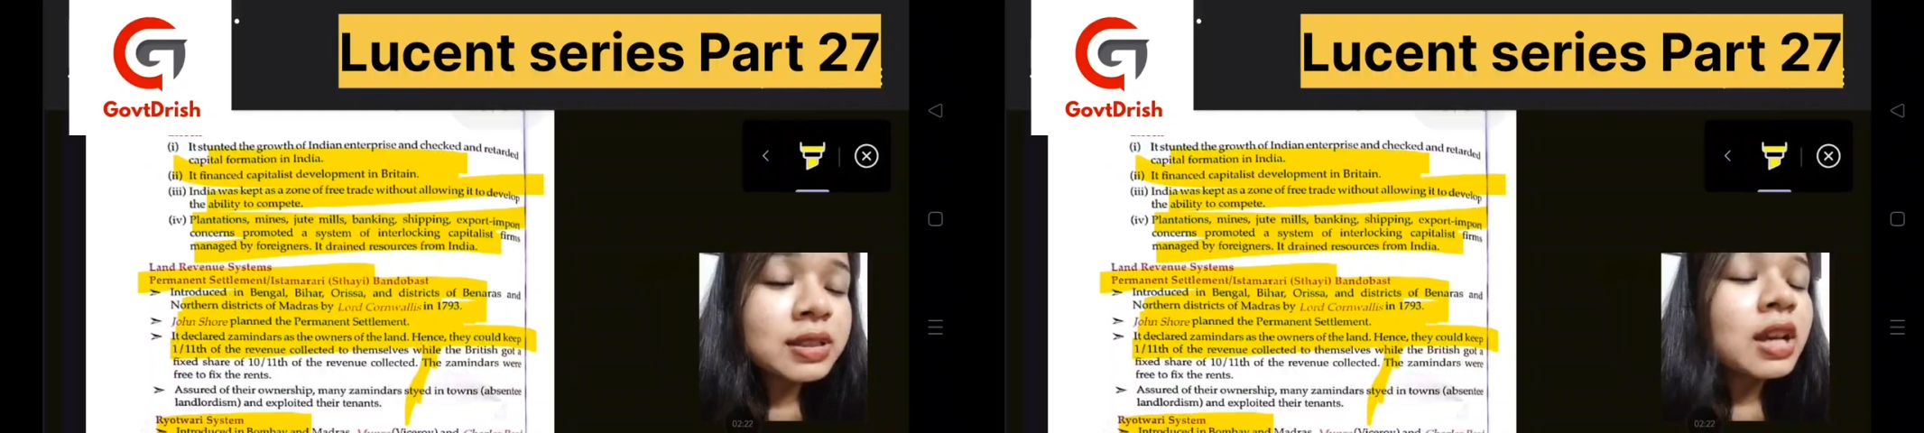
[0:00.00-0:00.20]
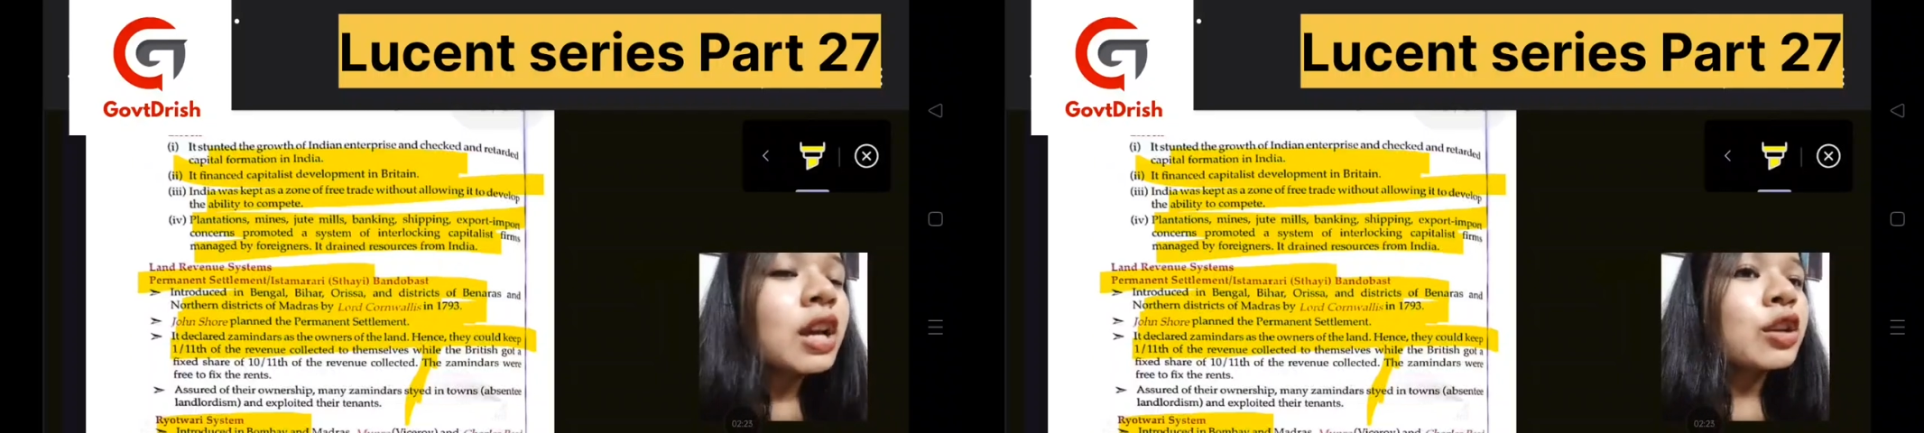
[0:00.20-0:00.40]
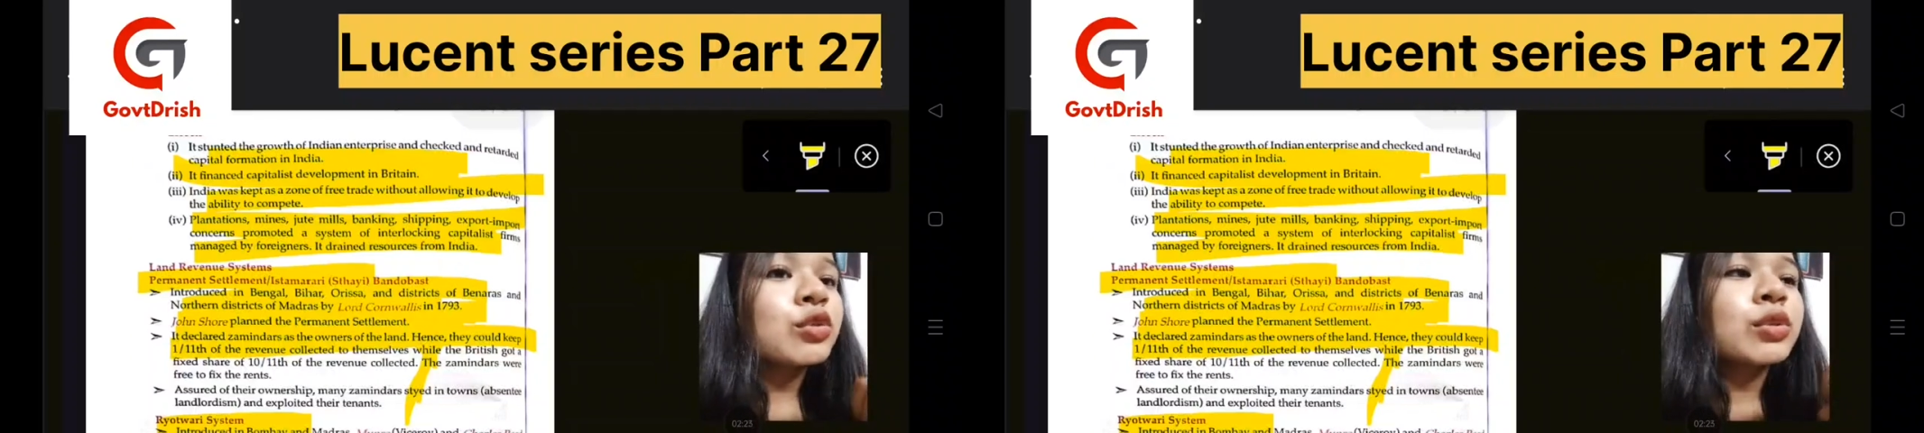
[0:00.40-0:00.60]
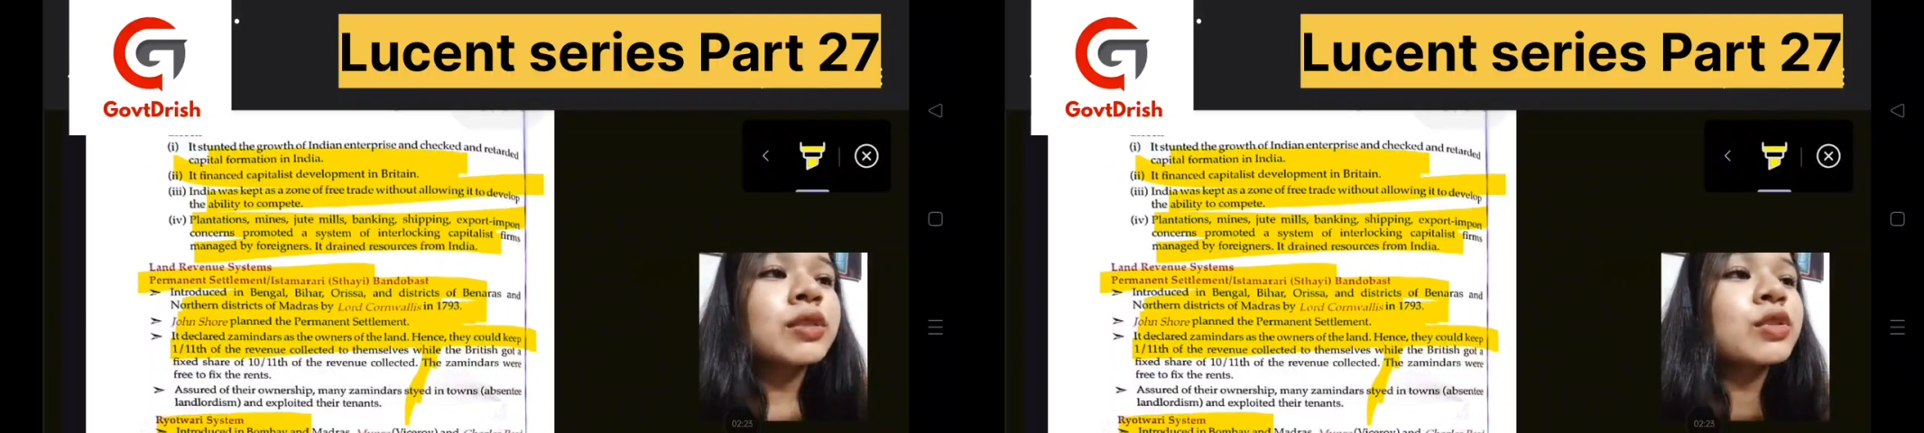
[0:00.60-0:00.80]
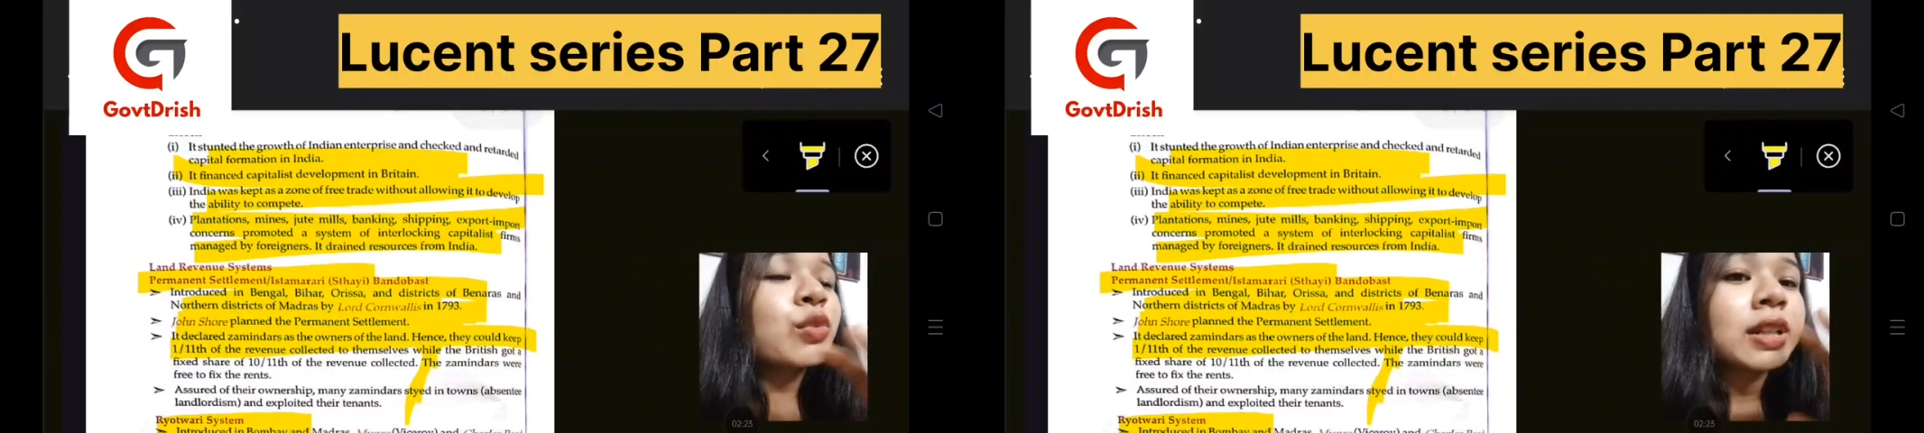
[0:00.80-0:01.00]
so it was
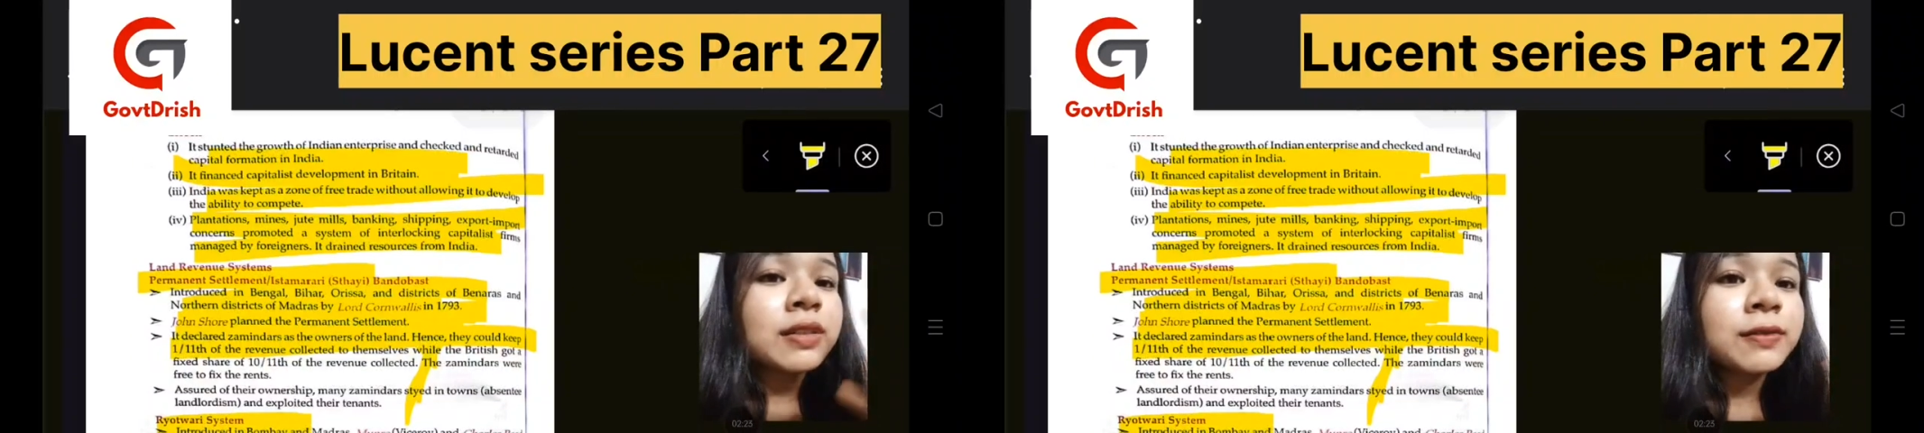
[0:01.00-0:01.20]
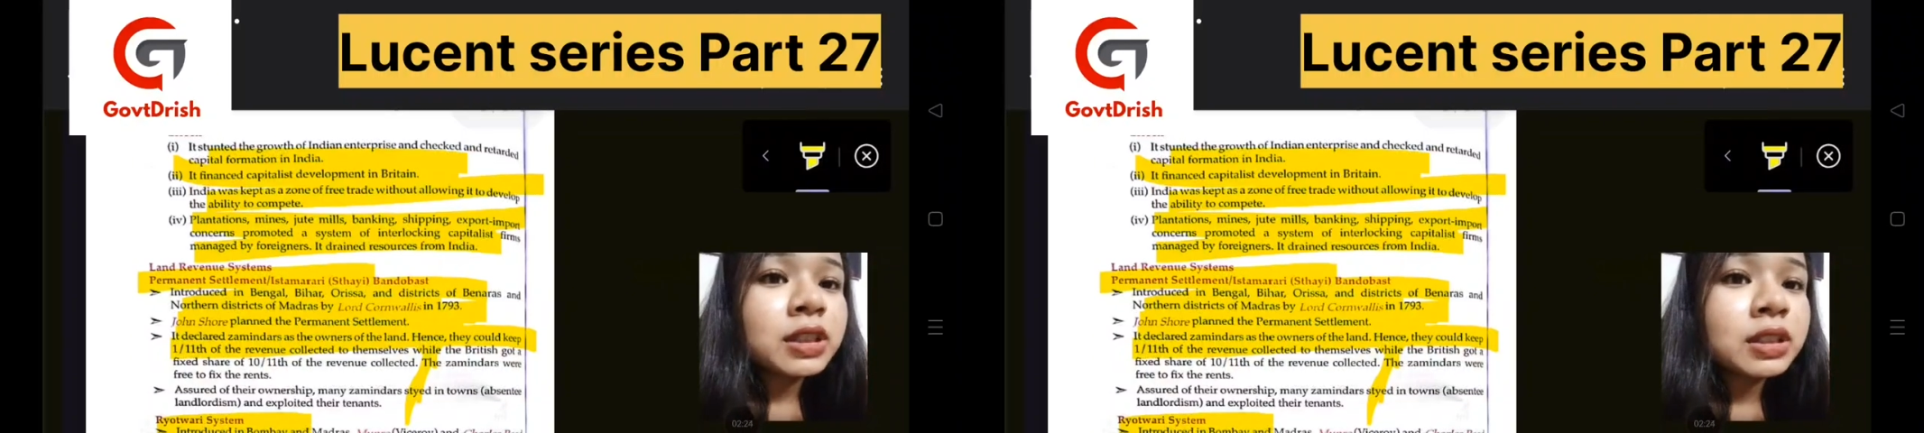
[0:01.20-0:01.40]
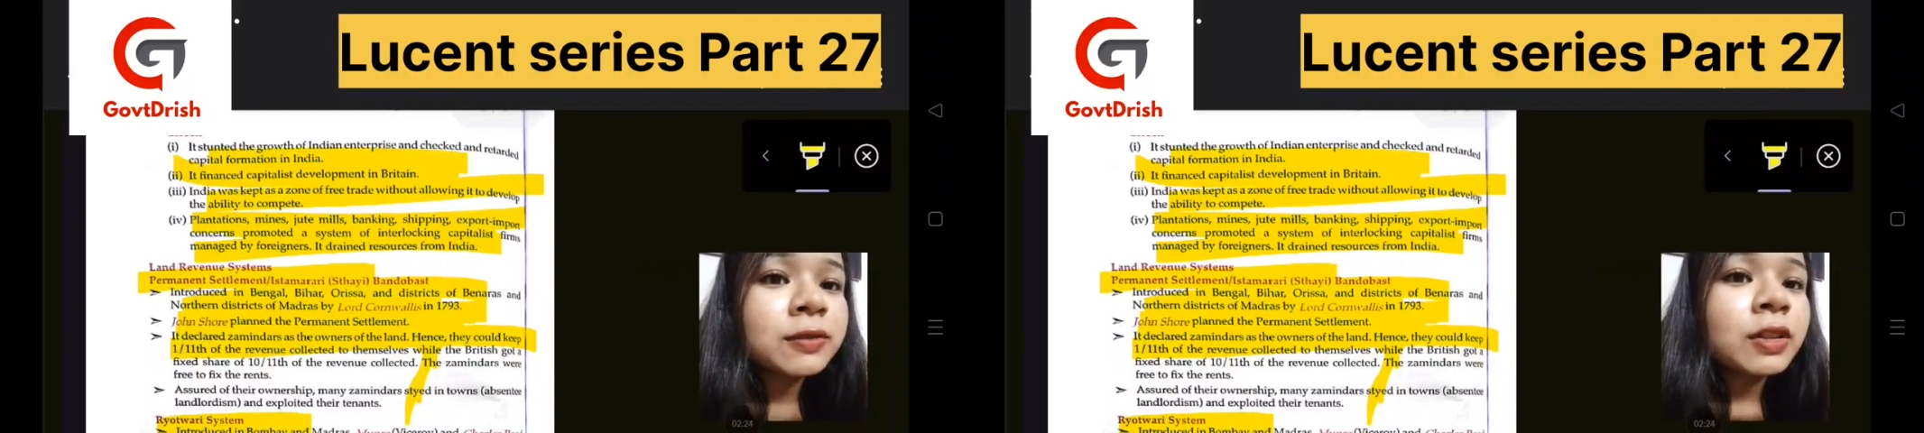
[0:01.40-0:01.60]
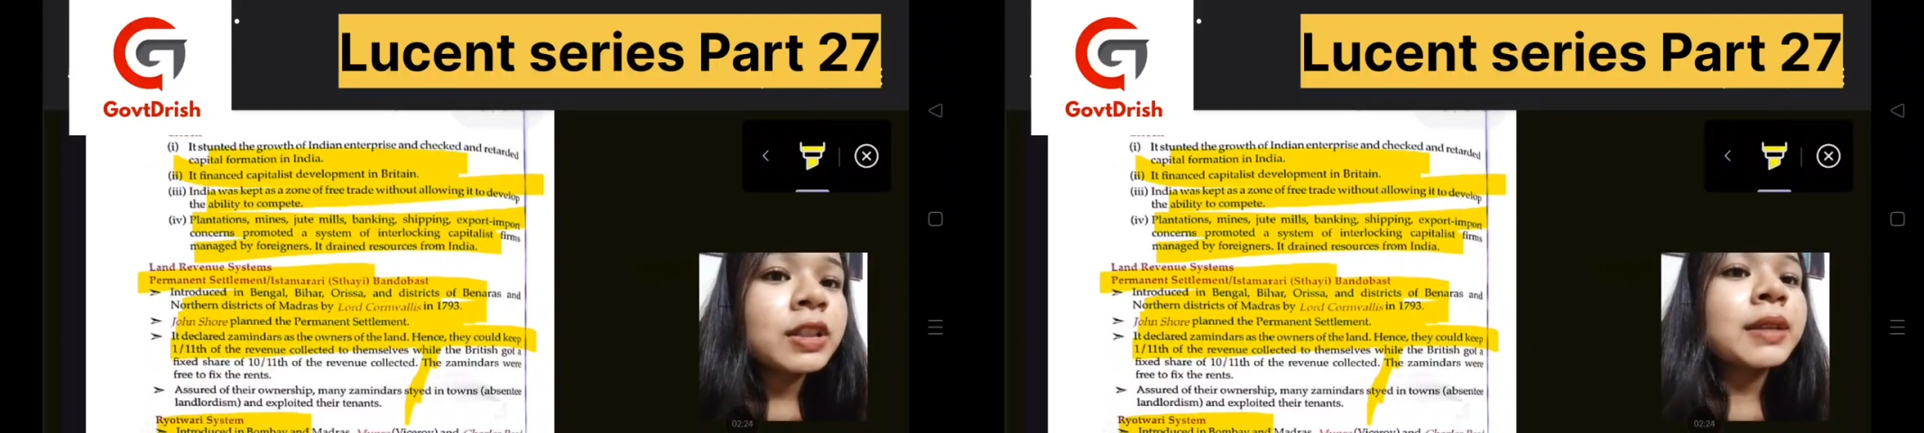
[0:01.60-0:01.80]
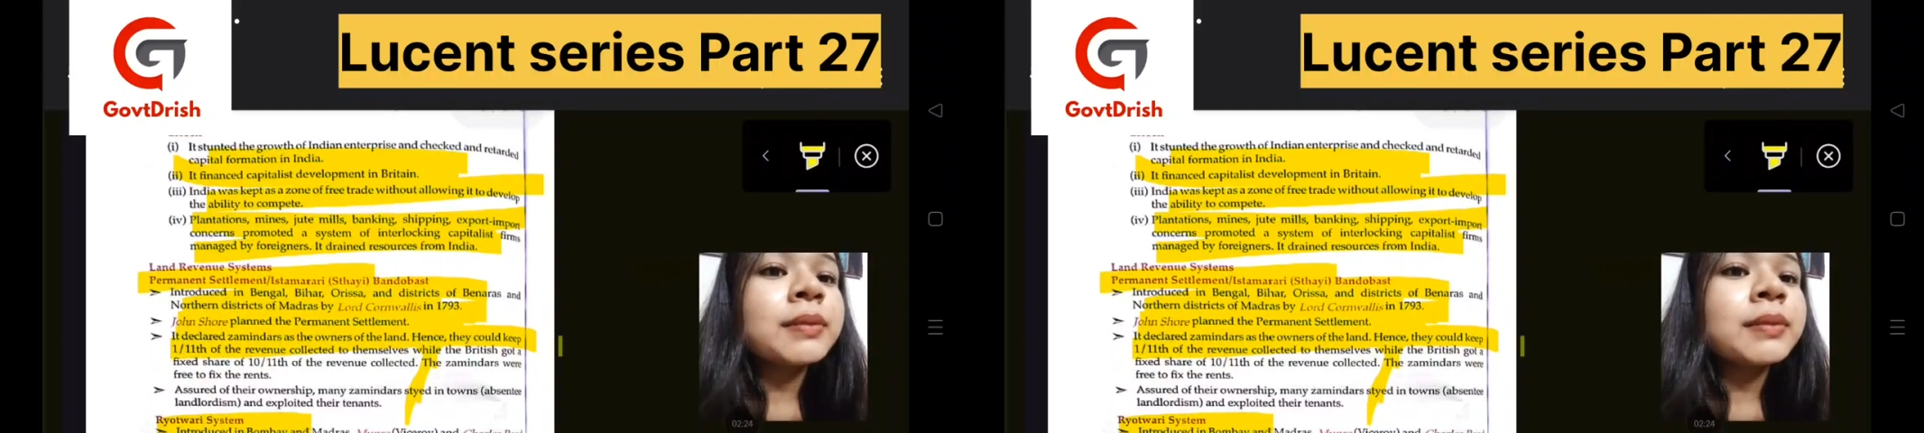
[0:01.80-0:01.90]
quite difficult for them.